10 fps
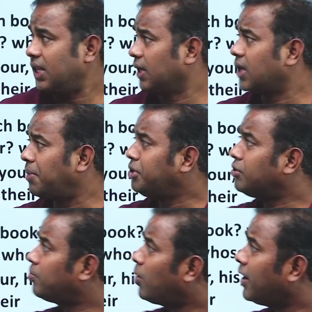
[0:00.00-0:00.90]
coming to
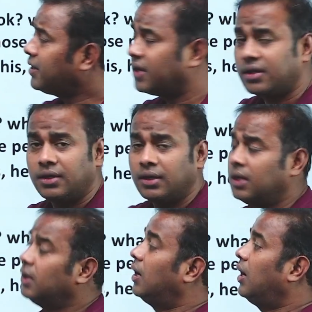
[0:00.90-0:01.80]
the point here,
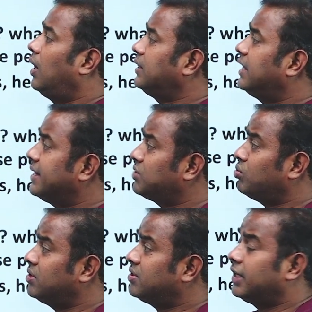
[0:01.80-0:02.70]
the next one
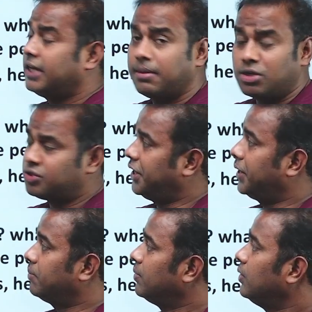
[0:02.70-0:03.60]
is
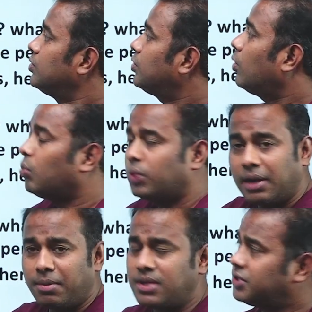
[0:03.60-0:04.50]
demonstrative. So
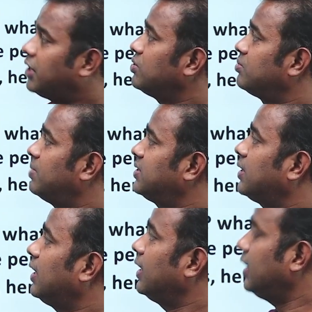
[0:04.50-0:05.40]
demonstrative is
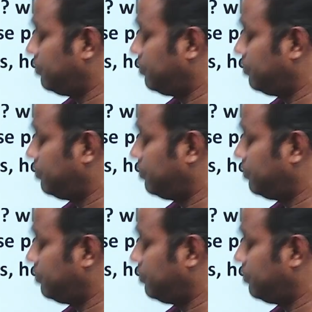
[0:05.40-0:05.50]
basically, it